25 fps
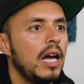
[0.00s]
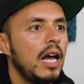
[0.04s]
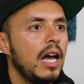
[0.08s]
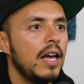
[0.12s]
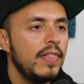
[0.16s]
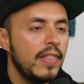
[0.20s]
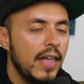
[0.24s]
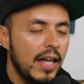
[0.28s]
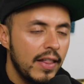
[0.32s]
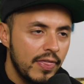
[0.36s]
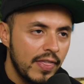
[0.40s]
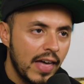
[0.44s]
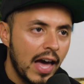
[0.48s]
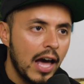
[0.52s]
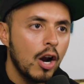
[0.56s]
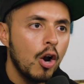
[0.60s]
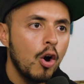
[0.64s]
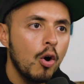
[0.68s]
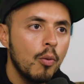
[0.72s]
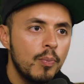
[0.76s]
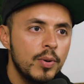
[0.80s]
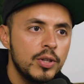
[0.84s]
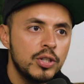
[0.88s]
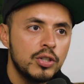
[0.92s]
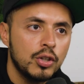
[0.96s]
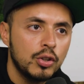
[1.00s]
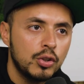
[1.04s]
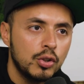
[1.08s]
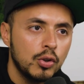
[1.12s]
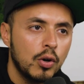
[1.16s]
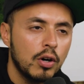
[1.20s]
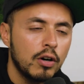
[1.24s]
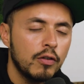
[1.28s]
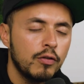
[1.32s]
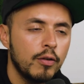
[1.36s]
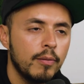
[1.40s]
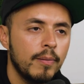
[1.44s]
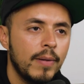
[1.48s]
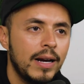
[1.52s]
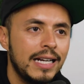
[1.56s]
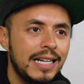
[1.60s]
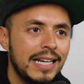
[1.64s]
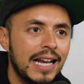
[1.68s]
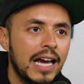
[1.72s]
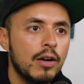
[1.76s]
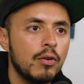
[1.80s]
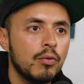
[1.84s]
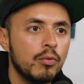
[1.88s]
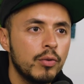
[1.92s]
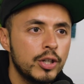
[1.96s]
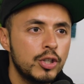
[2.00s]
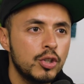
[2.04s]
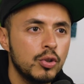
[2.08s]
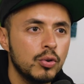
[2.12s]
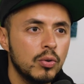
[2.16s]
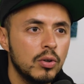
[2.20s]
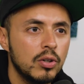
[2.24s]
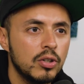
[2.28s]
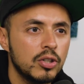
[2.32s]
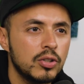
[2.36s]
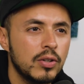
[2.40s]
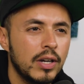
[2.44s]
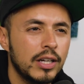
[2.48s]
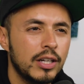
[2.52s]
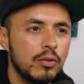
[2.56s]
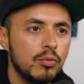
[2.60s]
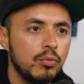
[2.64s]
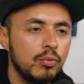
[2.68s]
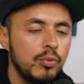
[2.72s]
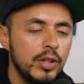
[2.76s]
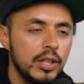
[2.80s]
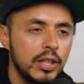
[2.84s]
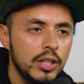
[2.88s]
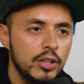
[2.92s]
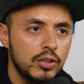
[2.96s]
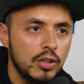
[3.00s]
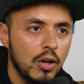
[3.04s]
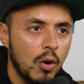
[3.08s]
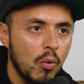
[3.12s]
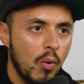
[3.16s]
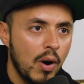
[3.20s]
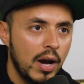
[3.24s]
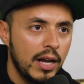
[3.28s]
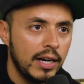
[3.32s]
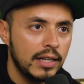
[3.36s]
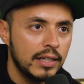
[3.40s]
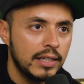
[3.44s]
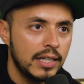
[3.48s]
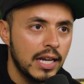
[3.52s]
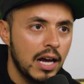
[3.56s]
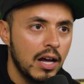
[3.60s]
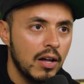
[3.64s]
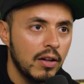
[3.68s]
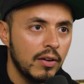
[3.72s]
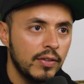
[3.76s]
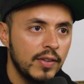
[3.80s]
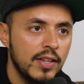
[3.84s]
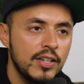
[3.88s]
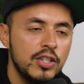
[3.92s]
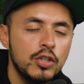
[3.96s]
And then that opens a door for my night ritual. So I can really start winding down.